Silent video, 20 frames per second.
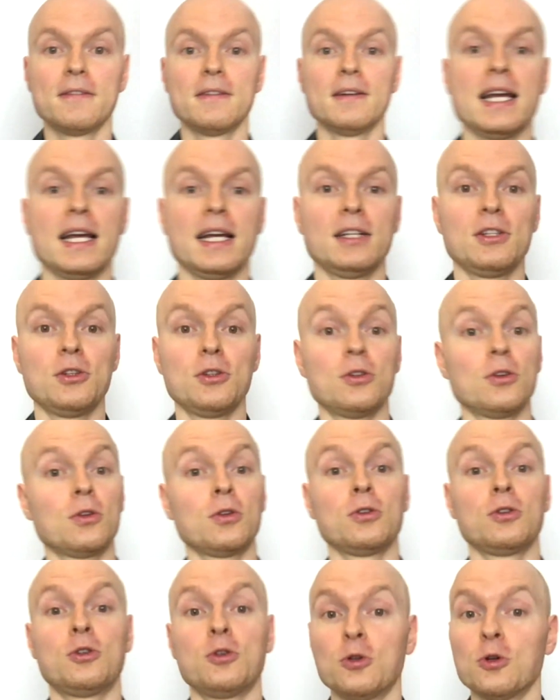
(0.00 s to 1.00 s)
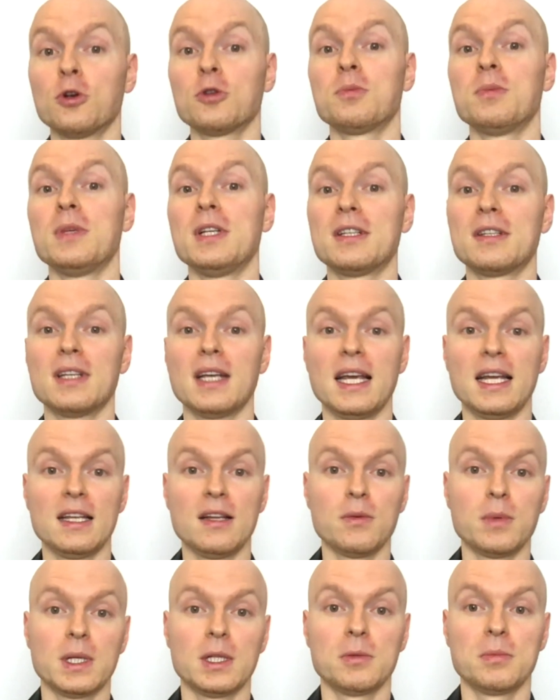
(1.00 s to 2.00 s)
and you do not miss any
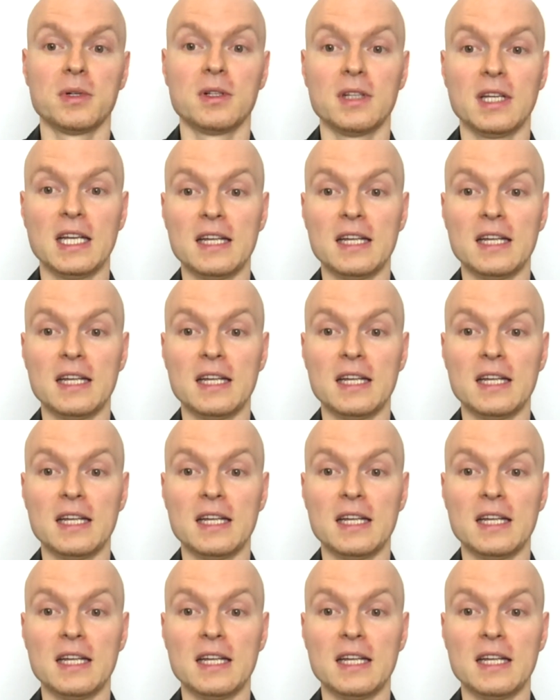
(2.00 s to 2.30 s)
valuable